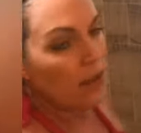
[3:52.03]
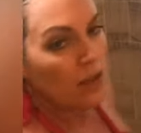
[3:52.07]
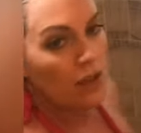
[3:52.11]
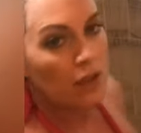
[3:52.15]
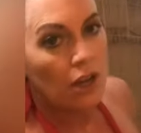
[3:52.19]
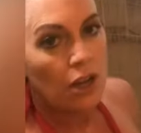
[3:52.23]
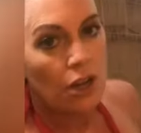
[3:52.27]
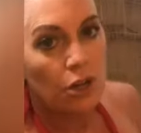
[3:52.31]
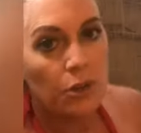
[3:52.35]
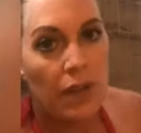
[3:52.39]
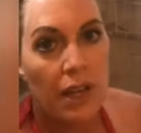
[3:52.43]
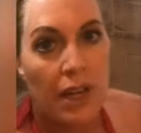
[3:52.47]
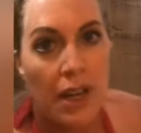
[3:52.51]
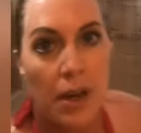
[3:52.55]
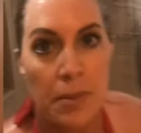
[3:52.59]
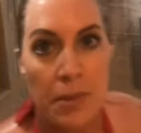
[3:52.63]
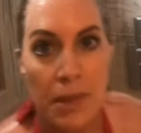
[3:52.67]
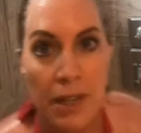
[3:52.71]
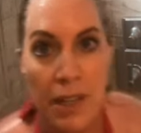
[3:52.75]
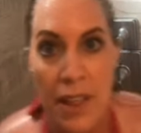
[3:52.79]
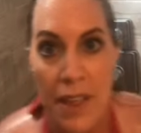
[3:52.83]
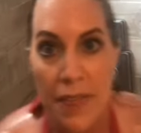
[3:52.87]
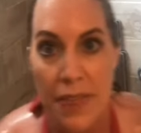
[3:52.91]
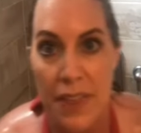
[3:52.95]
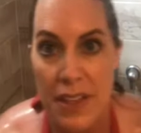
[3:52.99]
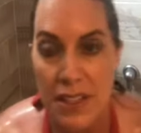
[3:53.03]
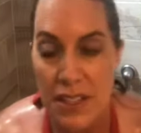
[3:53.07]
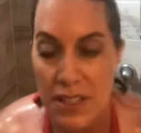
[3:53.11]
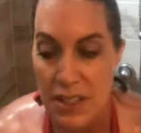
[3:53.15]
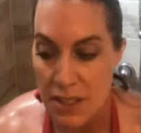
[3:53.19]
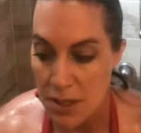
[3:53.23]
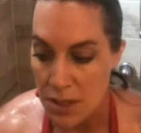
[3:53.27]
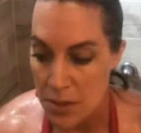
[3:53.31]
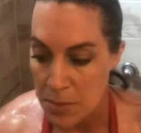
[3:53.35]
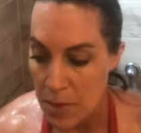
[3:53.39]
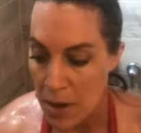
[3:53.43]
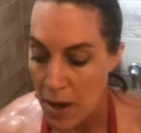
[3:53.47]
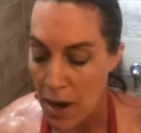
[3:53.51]
Okay, I'm going to let that sit
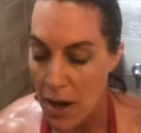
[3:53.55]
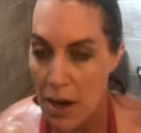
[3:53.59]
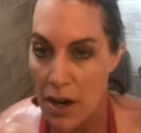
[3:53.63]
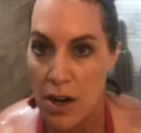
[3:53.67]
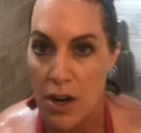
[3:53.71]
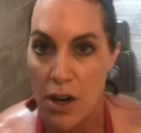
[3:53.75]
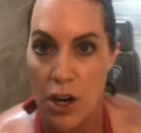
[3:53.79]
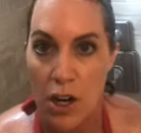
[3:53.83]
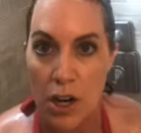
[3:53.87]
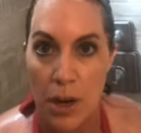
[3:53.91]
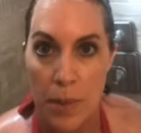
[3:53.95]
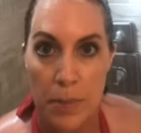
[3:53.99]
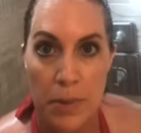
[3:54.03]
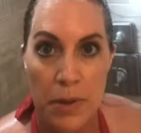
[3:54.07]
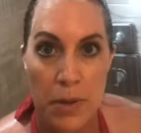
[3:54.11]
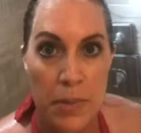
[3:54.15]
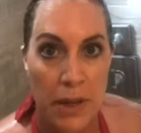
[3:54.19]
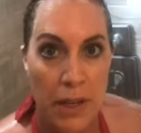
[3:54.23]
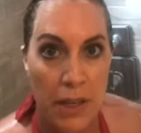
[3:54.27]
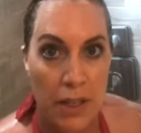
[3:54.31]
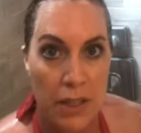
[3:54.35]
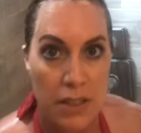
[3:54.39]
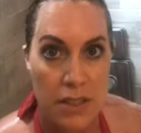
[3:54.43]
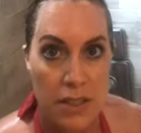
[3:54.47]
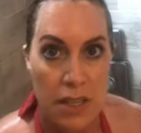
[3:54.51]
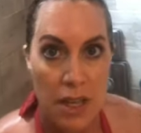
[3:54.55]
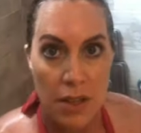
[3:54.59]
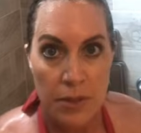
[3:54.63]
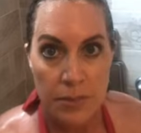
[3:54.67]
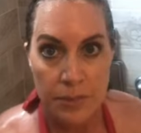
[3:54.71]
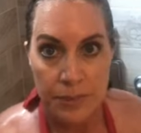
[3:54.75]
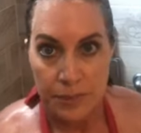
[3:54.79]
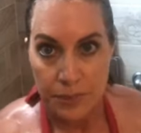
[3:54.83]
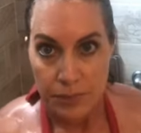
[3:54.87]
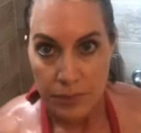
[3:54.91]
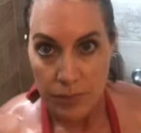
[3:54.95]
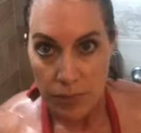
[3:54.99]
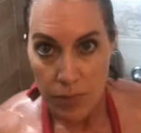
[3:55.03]
on my hair a couple of minutes.
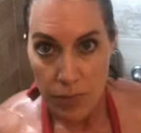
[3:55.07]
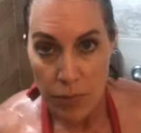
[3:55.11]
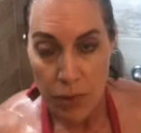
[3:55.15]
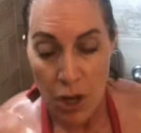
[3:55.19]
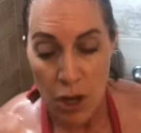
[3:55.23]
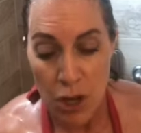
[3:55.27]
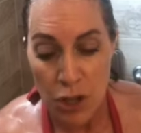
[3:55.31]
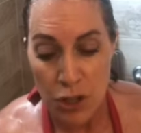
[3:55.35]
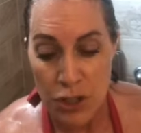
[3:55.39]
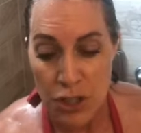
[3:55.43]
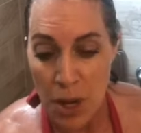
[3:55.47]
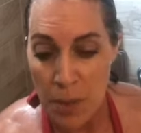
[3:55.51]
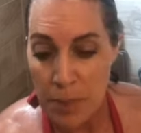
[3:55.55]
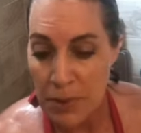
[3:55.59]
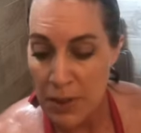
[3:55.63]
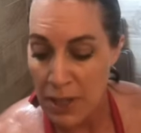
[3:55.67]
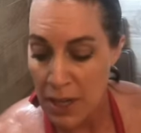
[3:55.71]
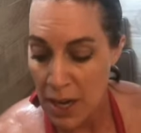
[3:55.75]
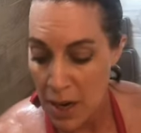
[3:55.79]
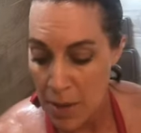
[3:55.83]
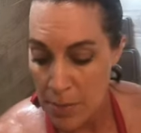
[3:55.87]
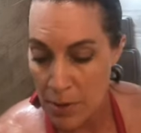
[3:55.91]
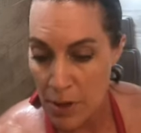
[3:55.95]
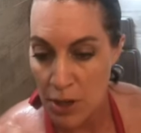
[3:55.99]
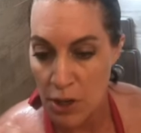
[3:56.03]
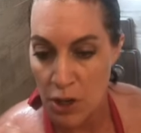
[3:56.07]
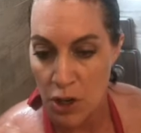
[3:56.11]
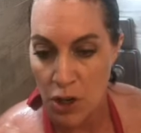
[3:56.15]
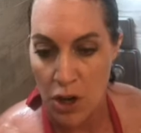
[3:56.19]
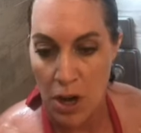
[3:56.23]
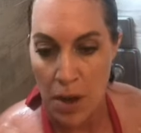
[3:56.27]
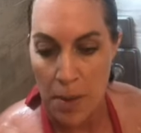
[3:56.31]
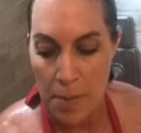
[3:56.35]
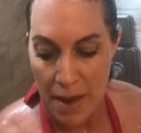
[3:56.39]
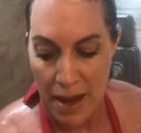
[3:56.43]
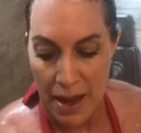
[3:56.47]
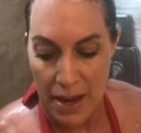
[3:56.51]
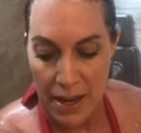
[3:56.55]
I'll stop the camera and I'll
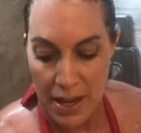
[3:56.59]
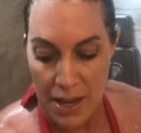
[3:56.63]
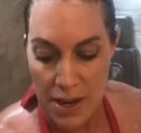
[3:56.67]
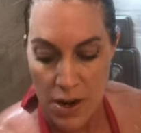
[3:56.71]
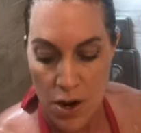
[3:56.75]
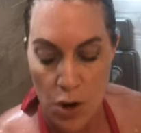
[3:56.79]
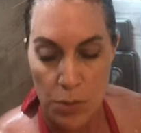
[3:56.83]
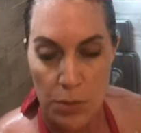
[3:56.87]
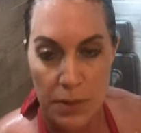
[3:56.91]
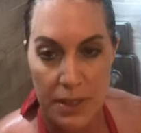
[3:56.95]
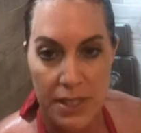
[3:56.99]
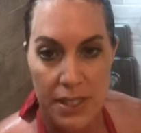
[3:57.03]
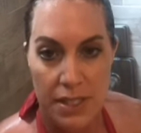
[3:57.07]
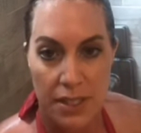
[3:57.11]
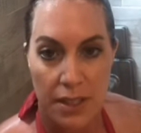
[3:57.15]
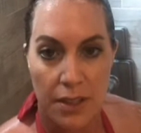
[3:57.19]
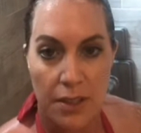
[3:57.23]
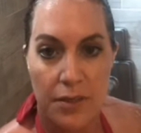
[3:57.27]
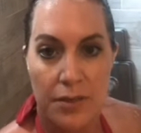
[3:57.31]
come back and I'll rinse it.